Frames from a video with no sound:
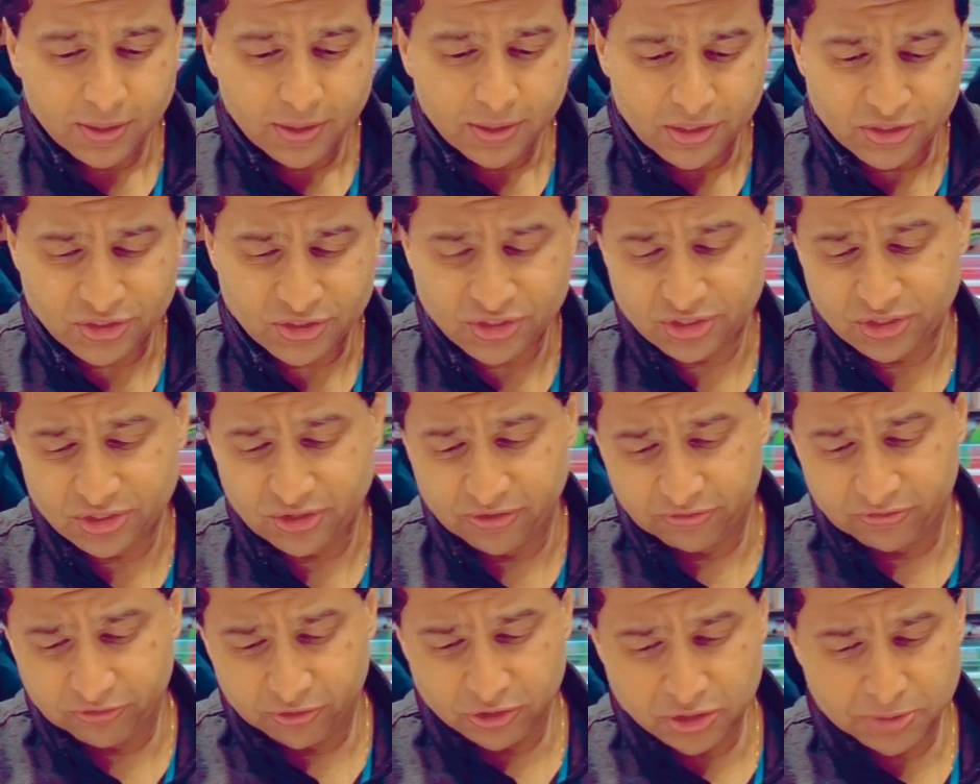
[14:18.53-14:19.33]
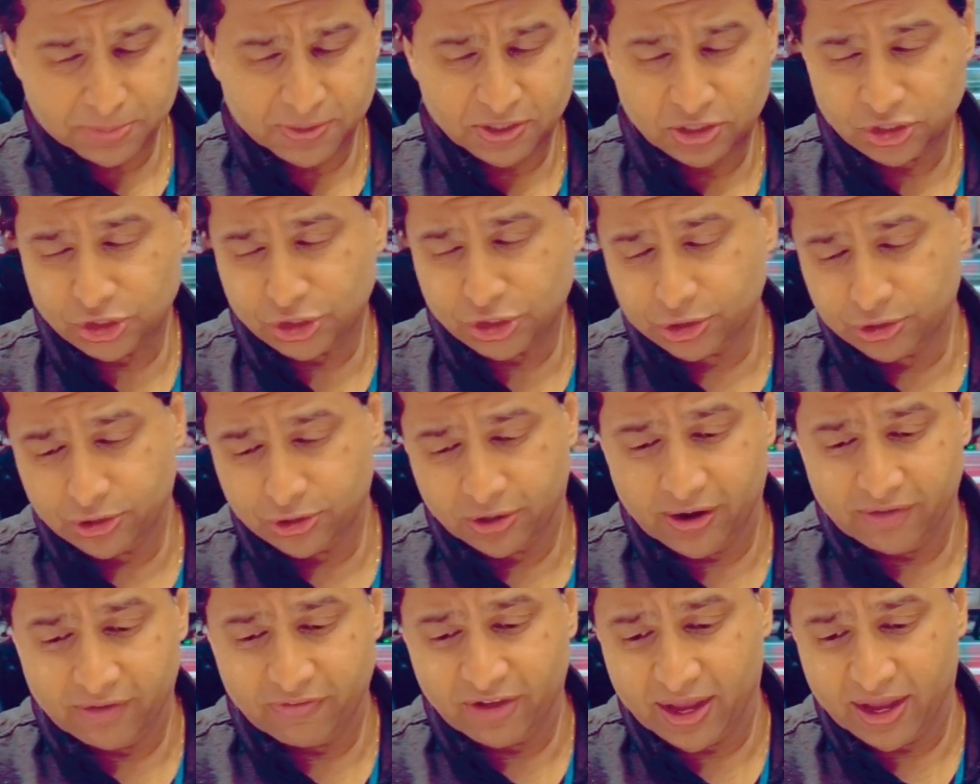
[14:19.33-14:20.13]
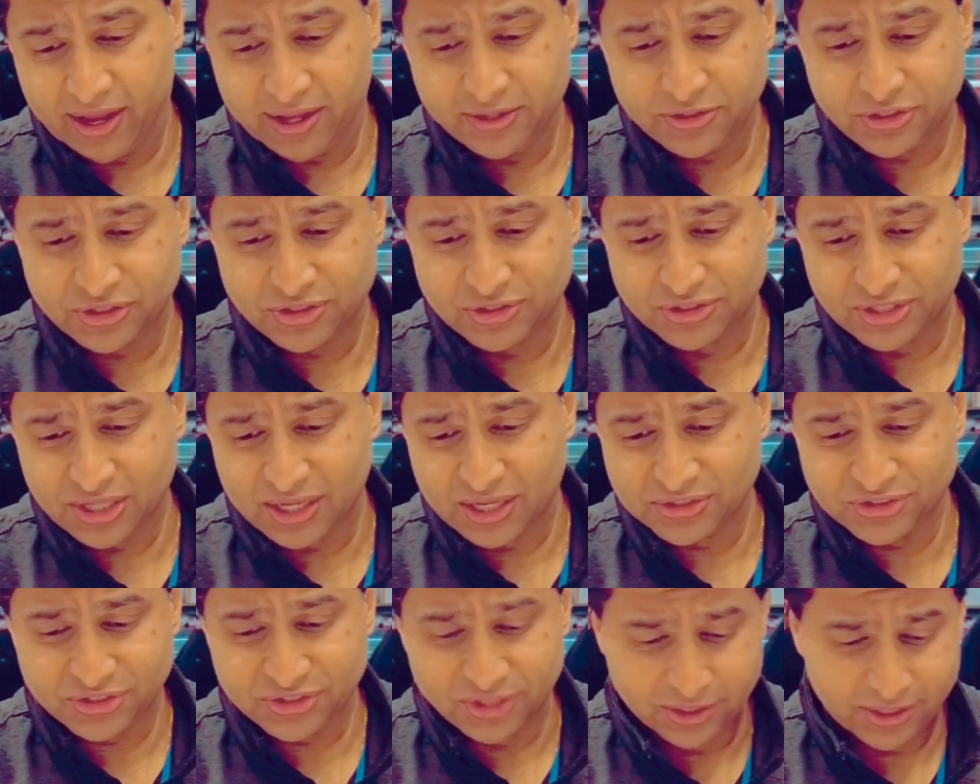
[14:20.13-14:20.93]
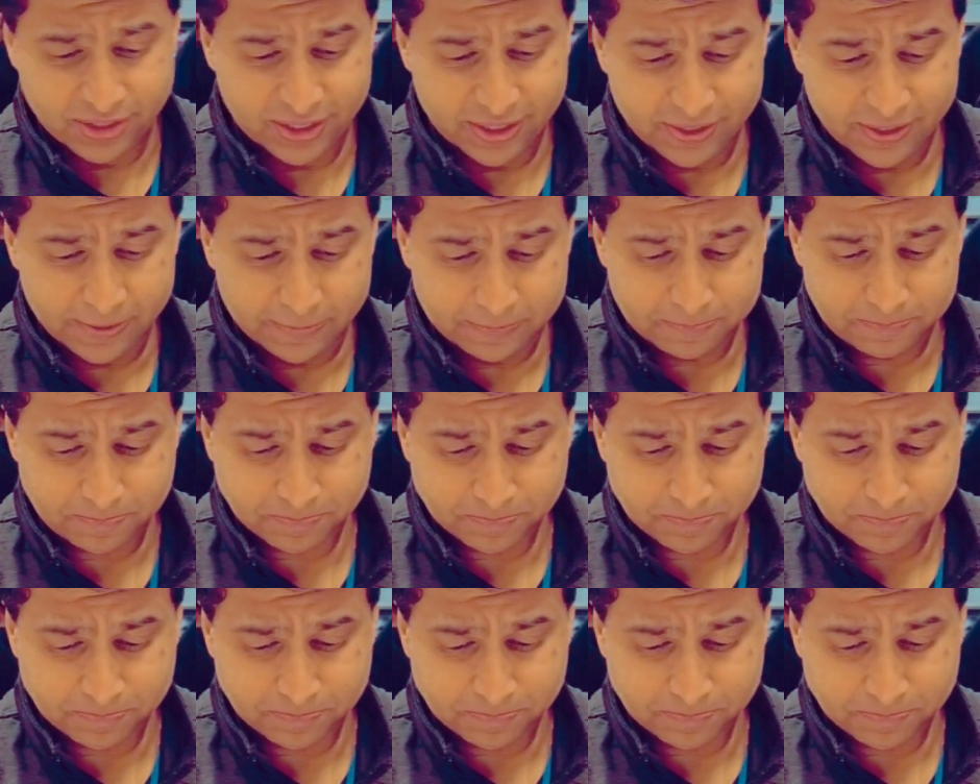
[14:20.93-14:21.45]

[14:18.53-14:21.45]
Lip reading: This is the first bit of sugar I've had since last Sunday.